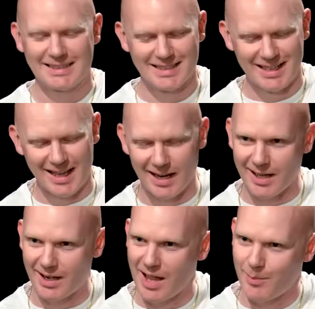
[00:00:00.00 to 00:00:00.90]
Can I
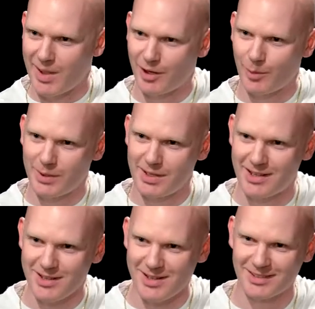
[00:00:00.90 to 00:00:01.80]
get an amen up in
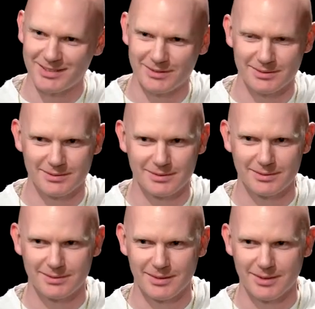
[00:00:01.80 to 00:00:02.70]
here?
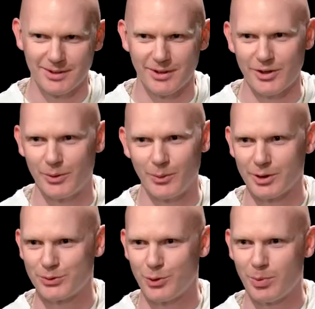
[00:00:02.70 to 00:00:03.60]
Oh, you don't
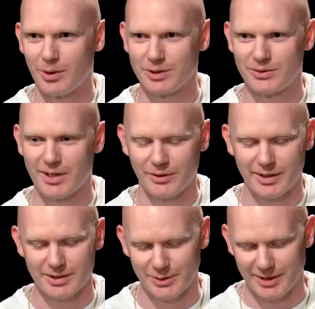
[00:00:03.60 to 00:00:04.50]
watch RuPaul's Drag
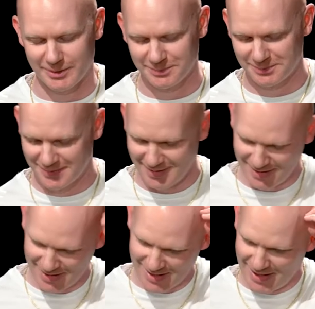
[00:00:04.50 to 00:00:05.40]
Race, okay.
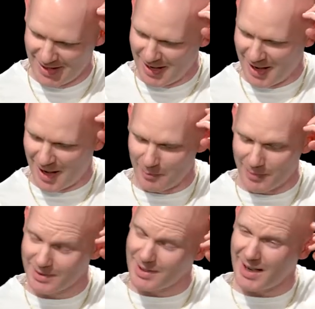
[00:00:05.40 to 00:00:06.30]

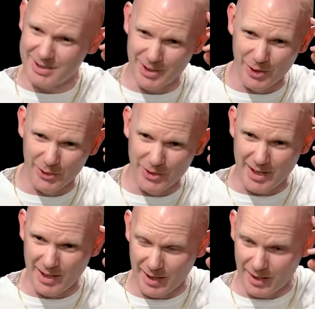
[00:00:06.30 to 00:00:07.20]
Um, the icing on
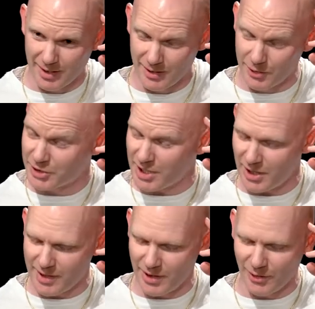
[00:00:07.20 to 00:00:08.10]
the, uh, or the
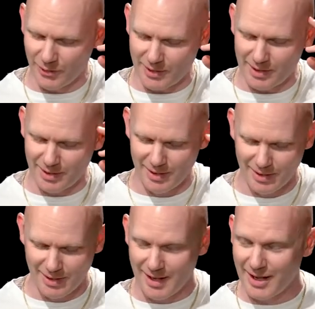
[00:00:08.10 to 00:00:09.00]
cherry on the
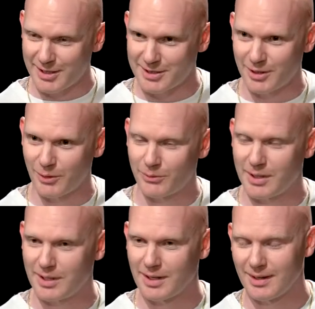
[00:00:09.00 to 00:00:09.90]
icing of
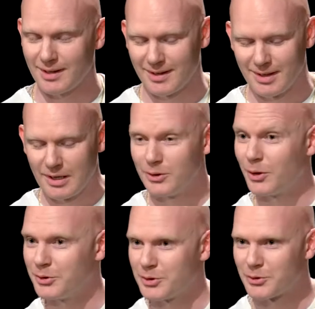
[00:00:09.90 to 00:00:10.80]
the uh,
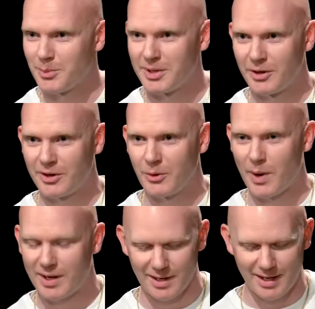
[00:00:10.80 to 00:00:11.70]
non-discriminatory
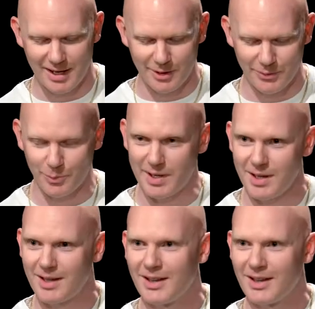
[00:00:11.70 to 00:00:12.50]
wedding cake for me